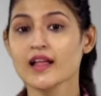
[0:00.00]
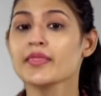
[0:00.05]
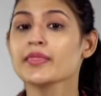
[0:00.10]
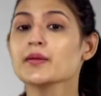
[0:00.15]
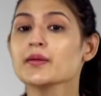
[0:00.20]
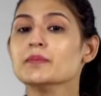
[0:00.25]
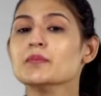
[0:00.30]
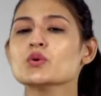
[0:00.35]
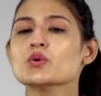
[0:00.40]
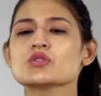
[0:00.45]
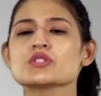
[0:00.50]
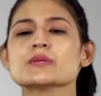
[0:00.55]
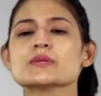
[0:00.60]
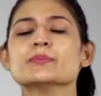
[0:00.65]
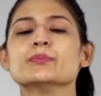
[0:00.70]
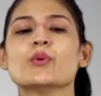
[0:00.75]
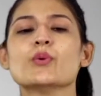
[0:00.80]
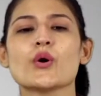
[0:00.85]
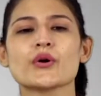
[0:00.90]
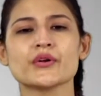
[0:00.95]
The most
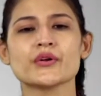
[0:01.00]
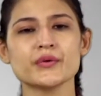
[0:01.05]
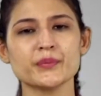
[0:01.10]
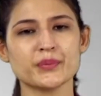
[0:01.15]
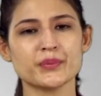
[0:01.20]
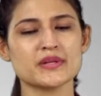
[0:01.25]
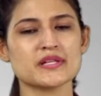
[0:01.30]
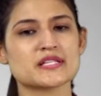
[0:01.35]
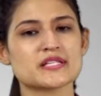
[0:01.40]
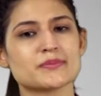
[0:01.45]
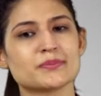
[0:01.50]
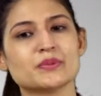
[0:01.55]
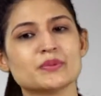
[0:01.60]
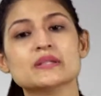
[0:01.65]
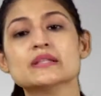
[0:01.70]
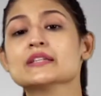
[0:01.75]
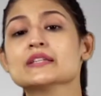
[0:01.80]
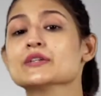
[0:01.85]
important principle,